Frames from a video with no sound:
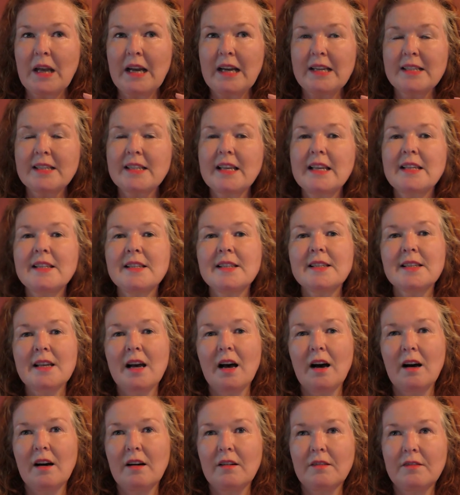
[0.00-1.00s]
sense
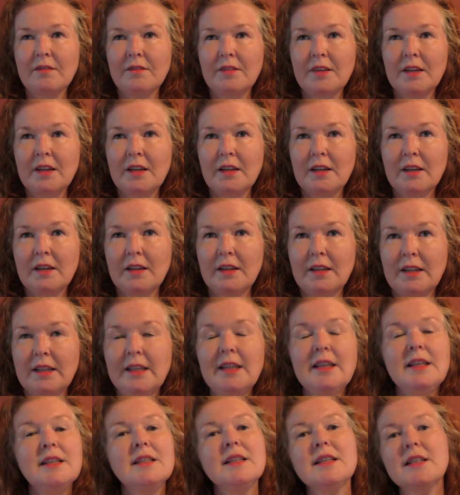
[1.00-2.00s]
of
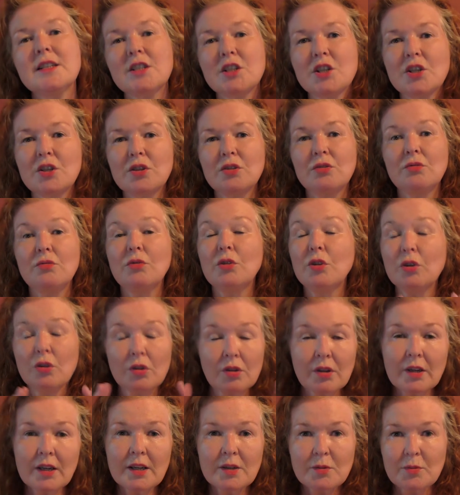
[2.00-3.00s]
needing to
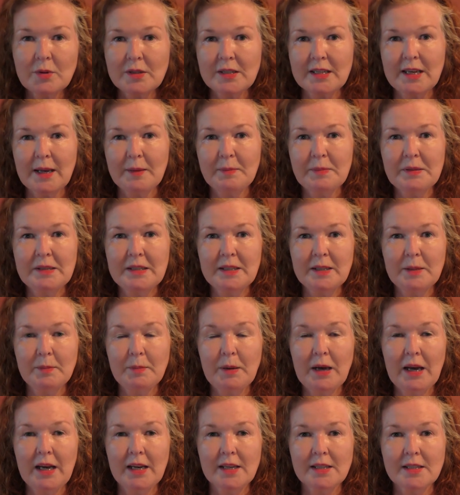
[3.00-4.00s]
look at what's happened in the
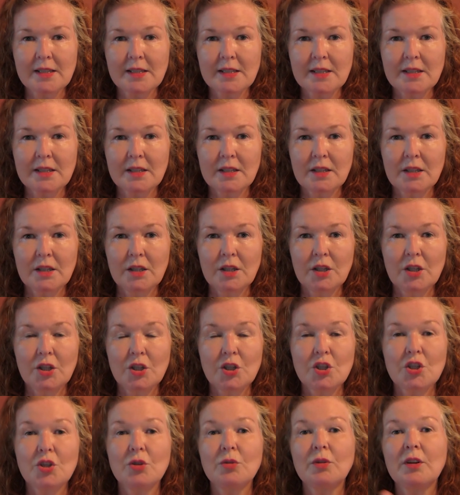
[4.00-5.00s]
past,
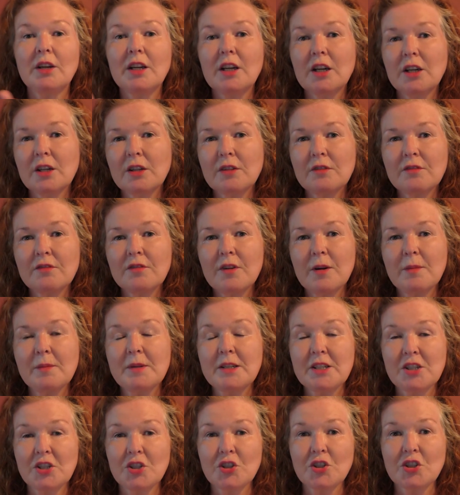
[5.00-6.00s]
to learn from
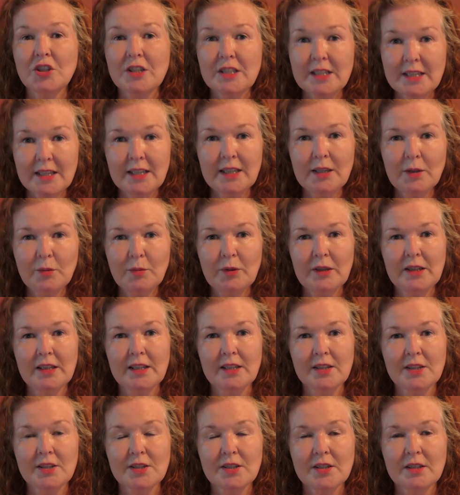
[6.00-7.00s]
it, to deal with
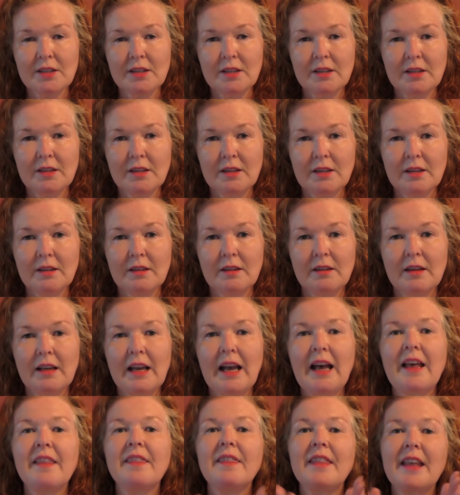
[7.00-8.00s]
it,
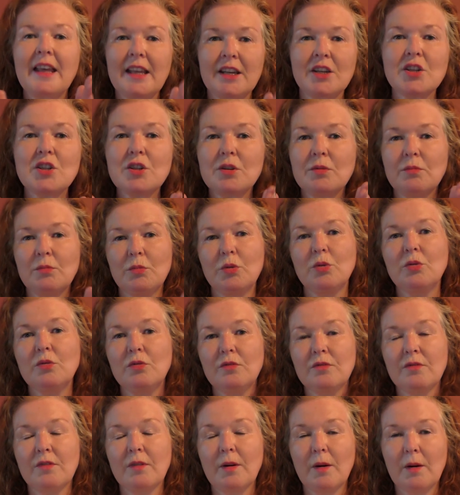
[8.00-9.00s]
and then to
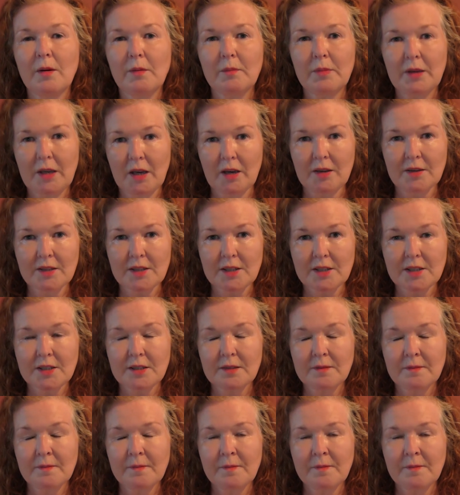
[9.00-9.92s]
move beyond it.